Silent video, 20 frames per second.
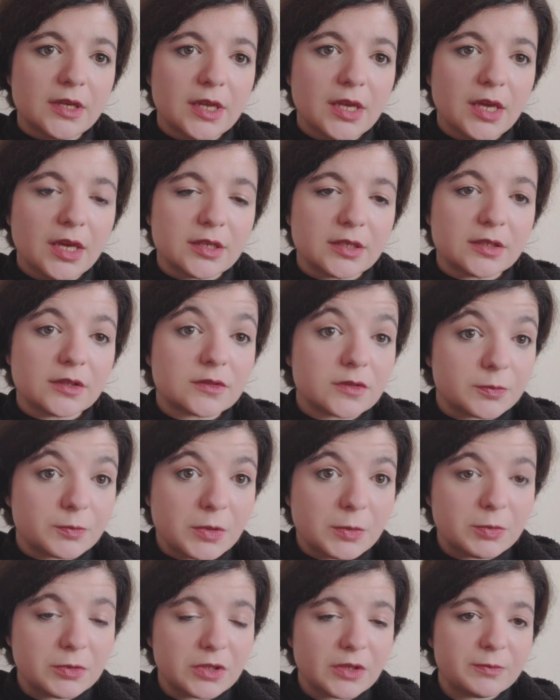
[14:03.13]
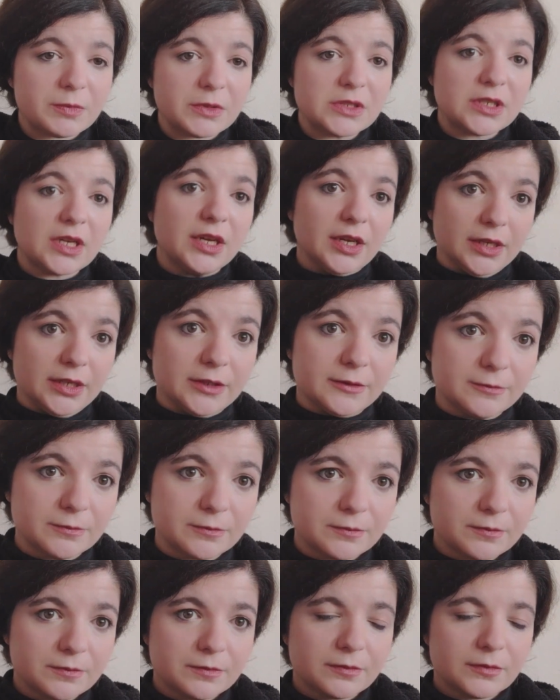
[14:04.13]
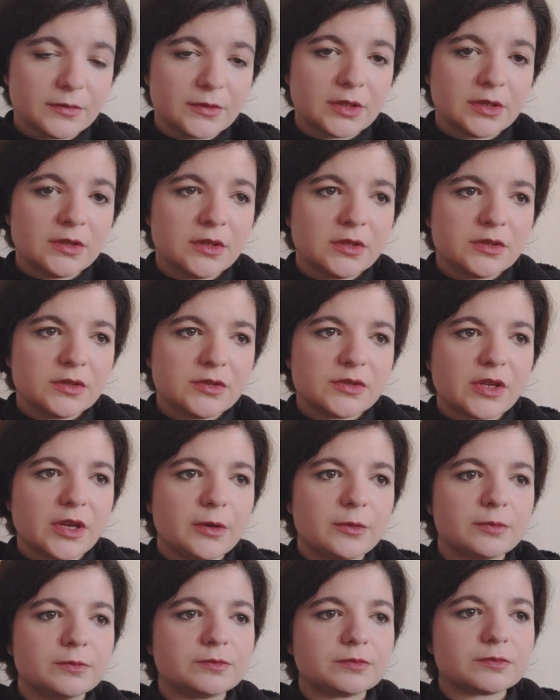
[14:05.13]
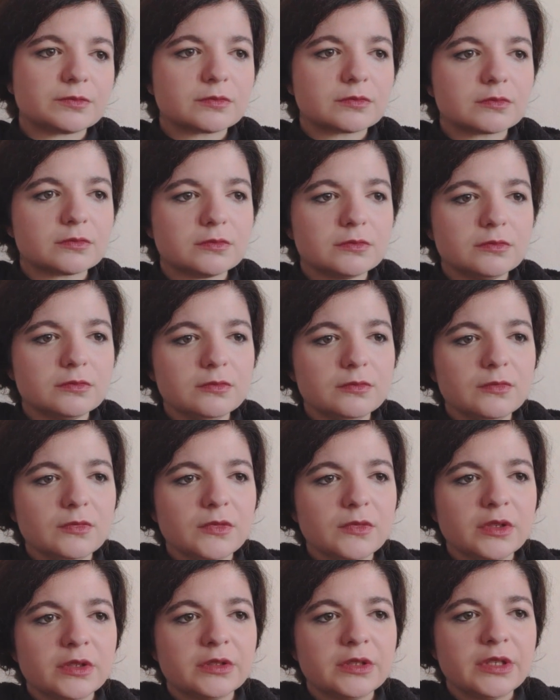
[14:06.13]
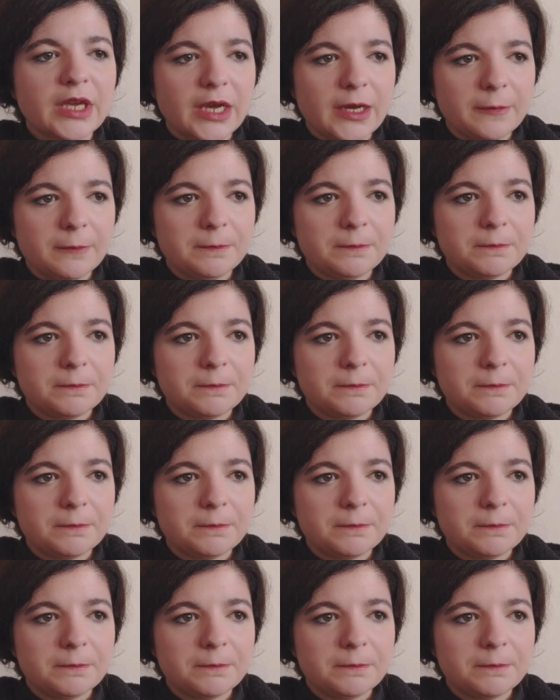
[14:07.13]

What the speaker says: and a lot of people have been dying. So yeah,